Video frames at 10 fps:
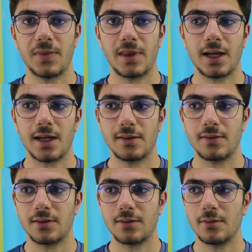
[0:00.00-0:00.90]

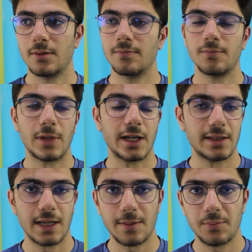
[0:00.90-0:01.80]
that might
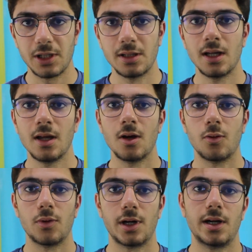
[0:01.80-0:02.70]
happen
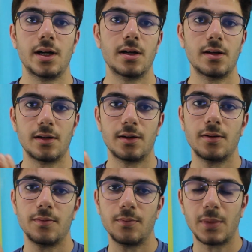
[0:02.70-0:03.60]
where
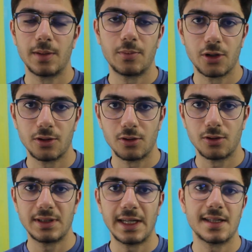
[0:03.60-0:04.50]
my partner
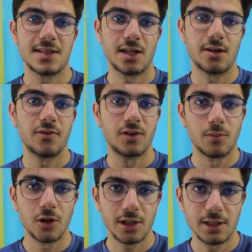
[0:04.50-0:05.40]
takes care of the
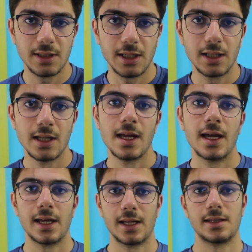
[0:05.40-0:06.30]
marketing
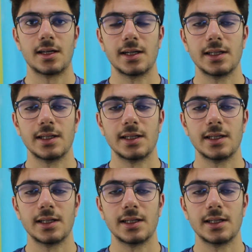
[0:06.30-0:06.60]
and I